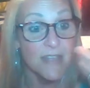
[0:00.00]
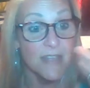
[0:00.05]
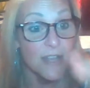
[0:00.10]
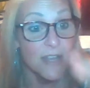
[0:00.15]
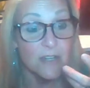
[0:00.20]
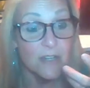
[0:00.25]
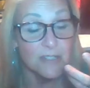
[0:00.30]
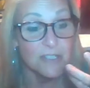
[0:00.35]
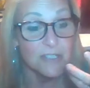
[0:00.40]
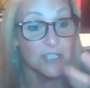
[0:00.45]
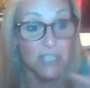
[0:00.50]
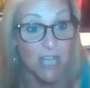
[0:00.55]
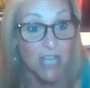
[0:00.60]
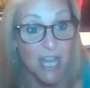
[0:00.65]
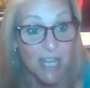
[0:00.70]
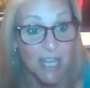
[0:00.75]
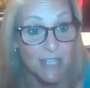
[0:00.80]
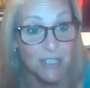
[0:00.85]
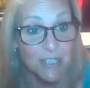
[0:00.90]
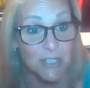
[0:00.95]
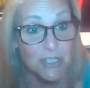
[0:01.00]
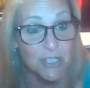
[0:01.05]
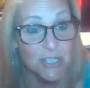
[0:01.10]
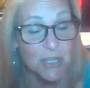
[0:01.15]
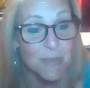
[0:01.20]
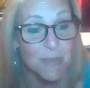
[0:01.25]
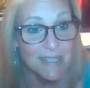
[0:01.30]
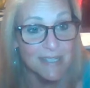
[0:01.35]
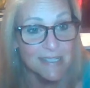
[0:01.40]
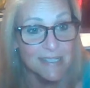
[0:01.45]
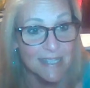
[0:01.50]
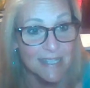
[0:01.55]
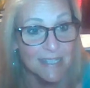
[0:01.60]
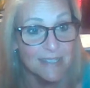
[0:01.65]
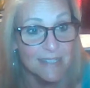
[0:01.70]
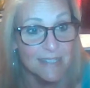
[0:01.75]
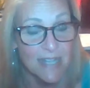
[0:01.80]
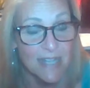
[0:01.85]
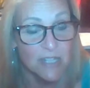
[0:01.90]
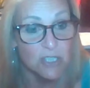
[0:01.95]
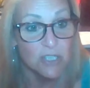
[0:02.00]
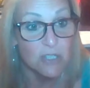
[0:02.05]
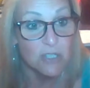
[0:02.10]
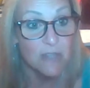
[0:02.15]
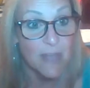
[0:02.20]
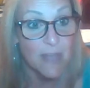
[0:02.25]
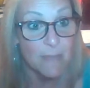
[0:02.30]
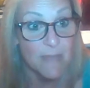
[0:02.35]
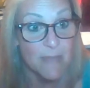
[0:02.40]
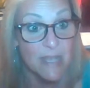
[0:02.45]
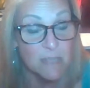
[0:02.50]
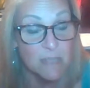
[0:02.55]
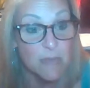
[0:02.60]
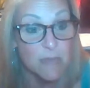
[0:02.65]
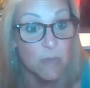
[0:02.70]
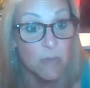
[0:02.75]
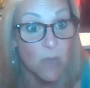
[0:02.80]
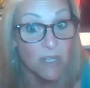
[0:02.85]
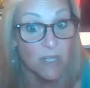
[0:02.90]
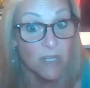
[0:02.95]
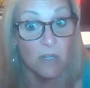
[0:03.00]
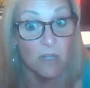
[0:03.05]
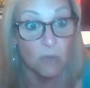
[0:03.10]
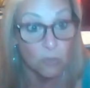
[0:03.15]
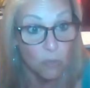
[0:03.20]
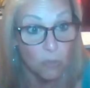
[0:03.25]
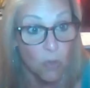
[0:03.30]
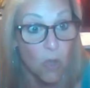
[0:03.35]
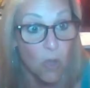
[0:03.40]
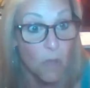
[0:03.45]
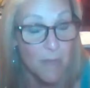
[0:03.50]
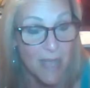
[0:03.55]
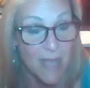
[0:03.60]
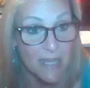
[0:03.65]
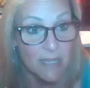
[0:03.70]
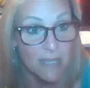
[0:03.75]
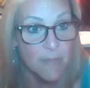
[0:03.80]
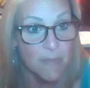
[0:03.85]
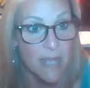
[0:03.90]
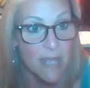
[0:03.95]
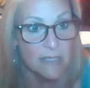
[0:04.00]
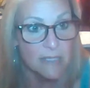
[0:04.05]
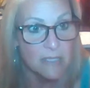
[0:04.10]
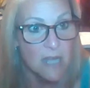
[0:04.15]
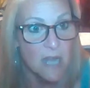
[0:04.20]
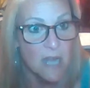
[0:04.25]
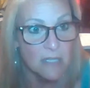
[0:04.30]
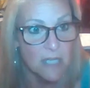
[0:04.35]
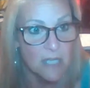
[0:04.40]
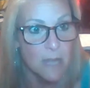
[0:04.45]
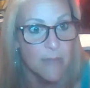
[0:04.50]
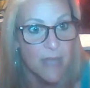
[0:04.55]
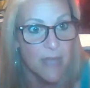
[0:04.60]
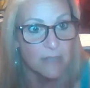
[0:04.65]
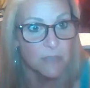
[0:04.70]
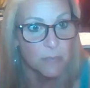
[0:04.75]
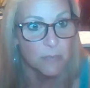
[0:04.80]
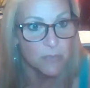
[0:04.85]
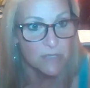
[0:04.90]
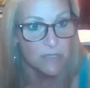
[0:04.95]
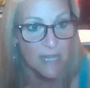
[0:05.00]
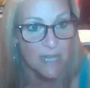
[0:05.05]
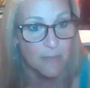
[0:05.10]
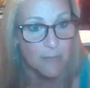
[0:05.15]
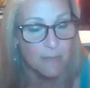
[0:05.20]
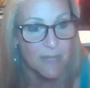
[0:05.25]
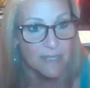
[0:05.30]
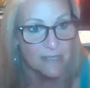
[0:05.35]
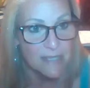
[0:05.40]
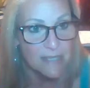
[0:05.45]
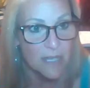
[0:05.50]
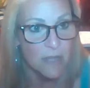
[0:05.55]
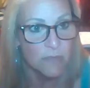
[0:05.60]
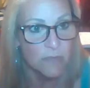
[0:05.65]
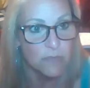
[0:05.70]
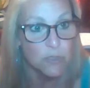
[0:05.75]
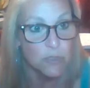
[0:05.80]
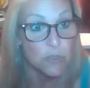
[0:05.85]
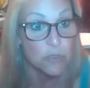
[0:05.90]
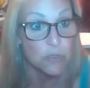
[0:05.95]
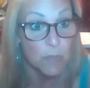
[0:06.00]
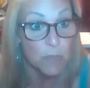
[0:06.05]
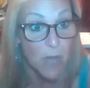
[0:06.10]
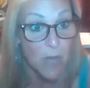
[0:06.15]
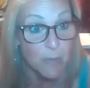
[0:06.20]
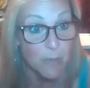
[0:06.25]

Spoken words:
there's changes to my skin texture that makes me want to crawl back in bed and not come out and present myself to the